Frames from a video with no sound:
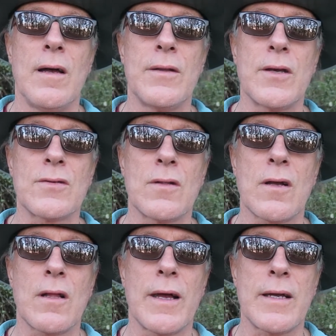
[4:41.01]
It doesn't
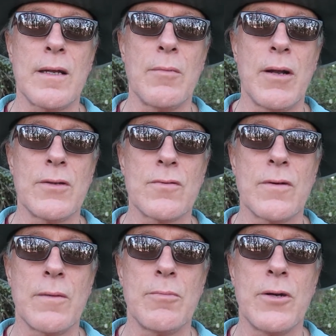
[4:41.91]
look like anybody's
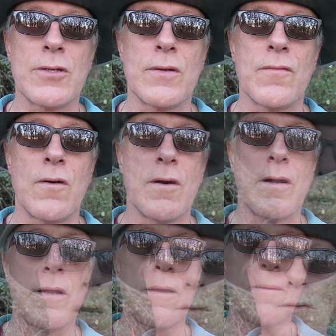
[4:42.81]
really pushing for
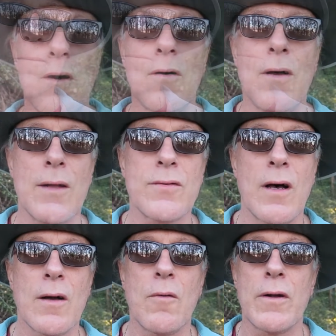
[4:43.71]
it. So that's
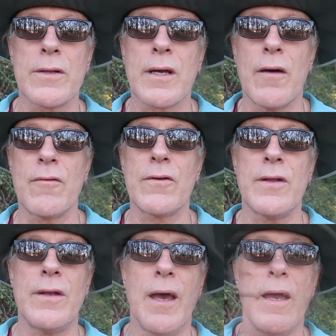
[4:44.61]
all I wanted to cover
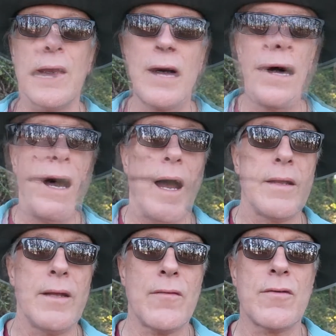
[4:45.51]
today.
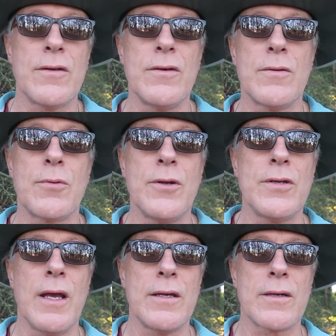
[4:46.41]
I definitely do
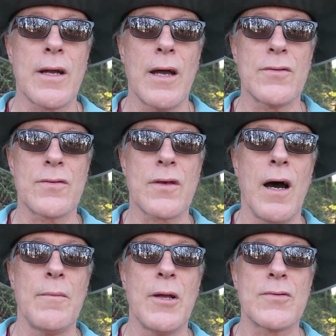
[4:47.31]
appreciate your guys'
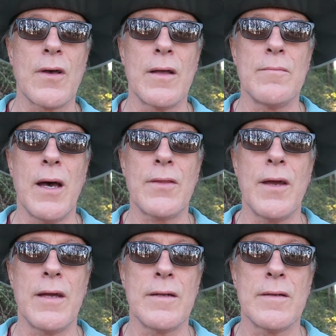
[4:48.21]
comments on
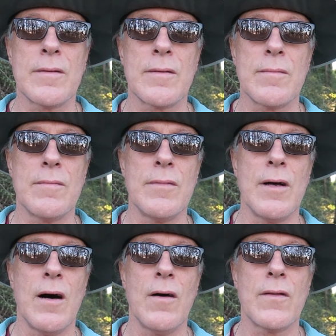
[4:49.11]
methane and
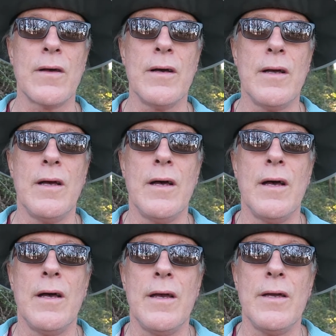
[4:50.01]
all the
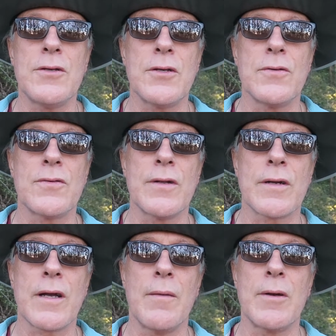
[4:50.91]
issues that
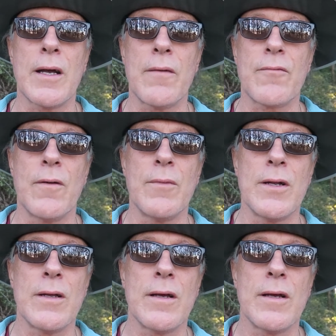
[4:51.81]
are coming up from it.